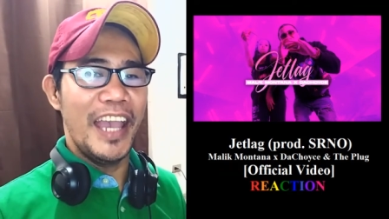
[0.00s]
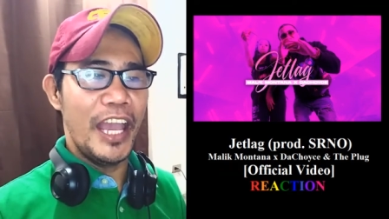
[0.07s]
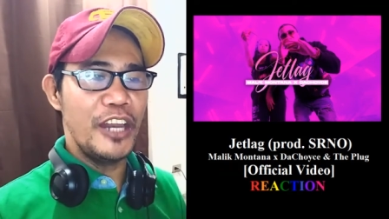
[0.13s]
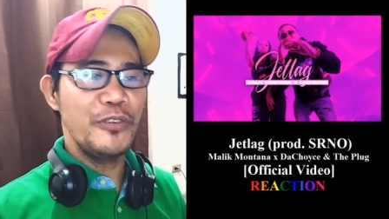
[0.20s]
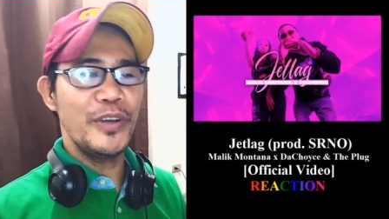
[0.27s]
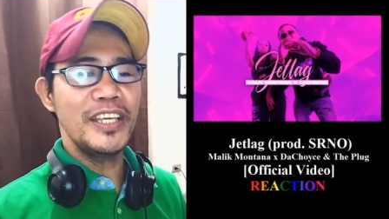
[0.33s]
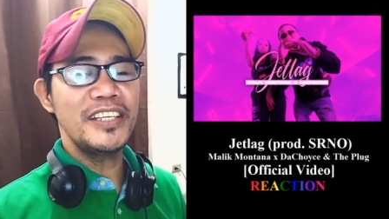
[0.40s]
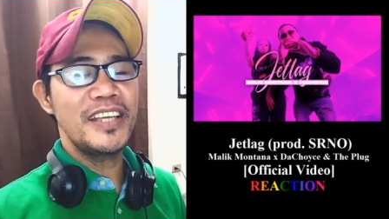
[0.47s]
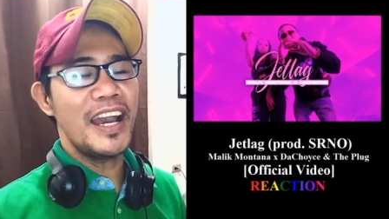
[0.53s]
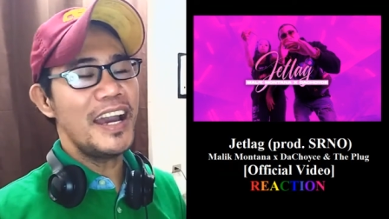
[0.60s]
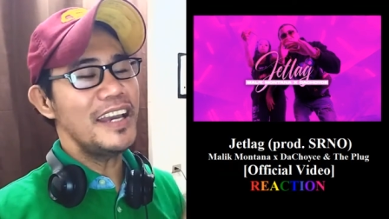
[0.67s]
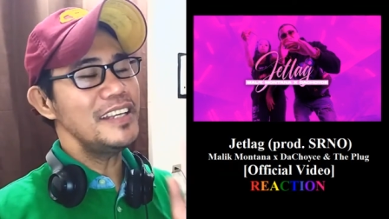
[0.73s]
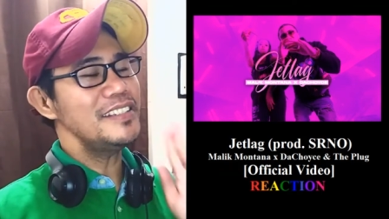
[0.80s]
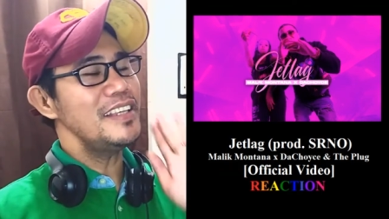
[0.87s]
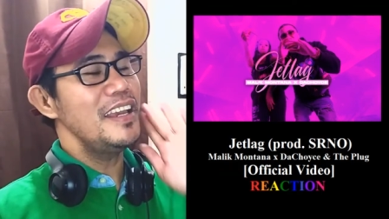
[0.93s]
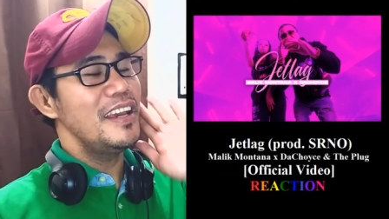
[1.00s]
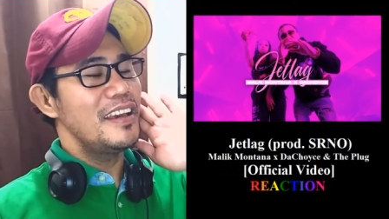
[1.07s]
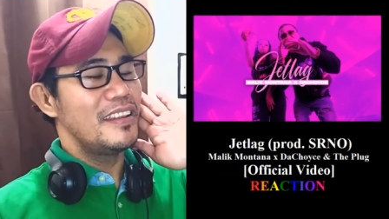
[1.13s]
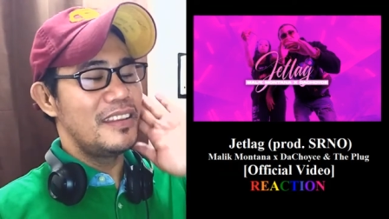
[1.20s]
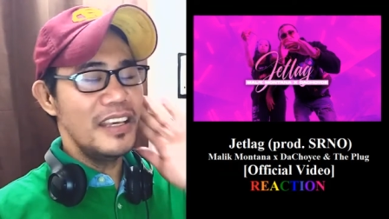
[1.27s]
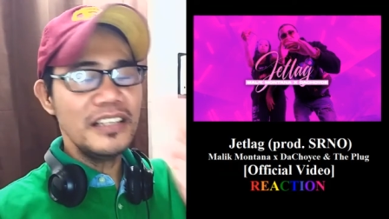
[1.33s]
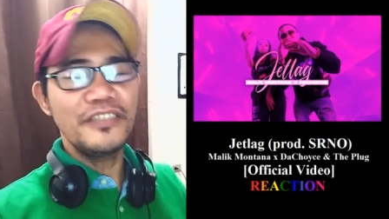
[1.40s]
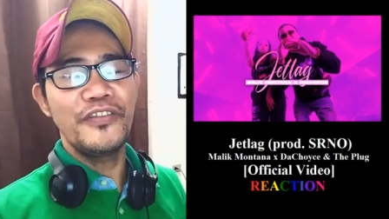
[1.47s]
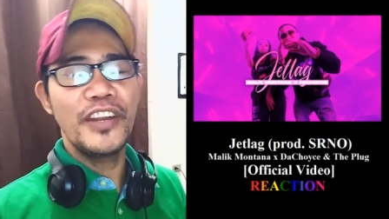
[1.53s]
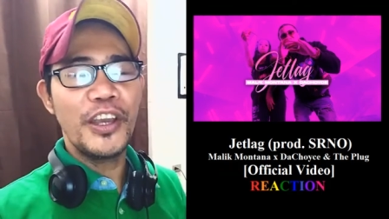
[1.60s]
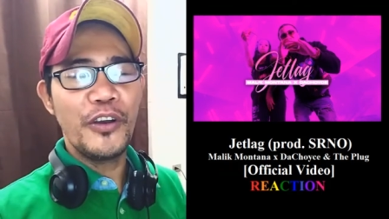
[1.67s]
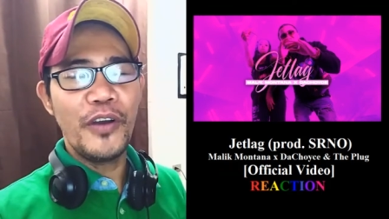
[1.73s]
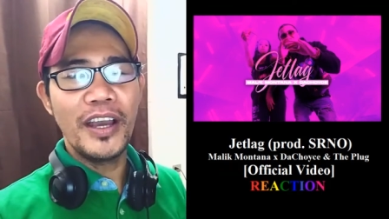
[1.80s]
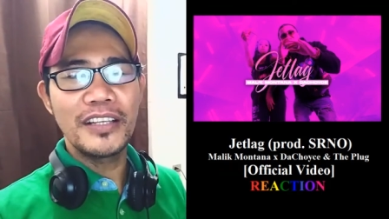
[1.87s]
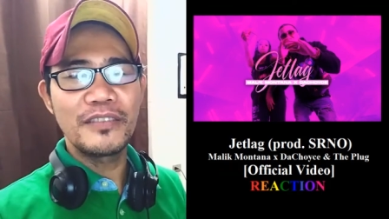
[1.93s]
Anyway, guys, this
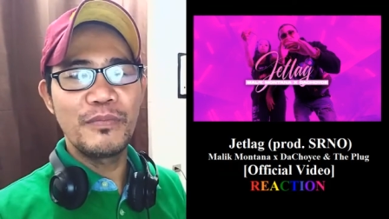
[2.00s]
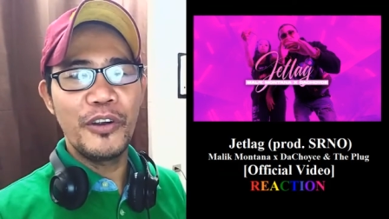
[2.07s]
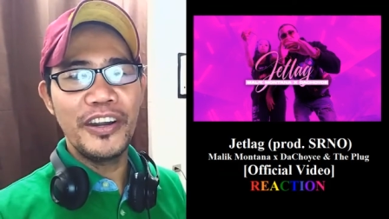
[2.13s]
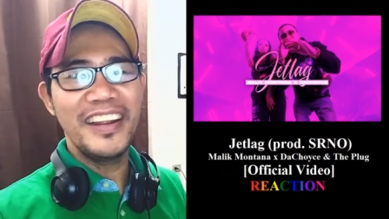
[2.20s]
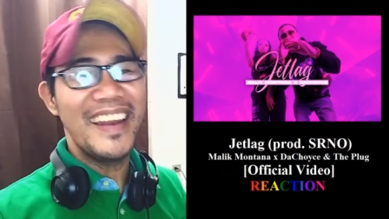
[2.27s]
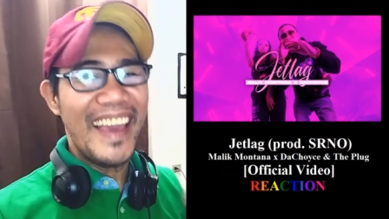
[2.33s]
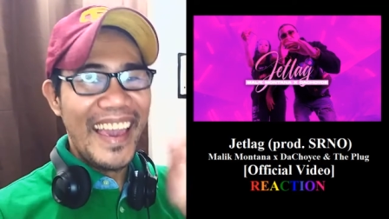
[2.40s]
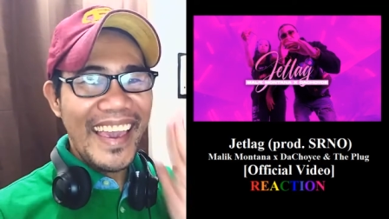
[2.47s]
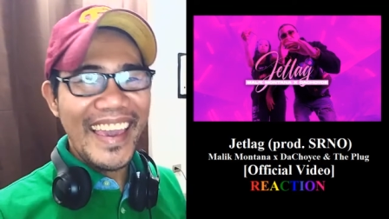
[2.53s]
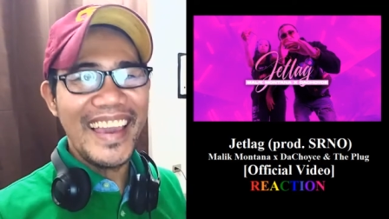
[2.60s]
video has more than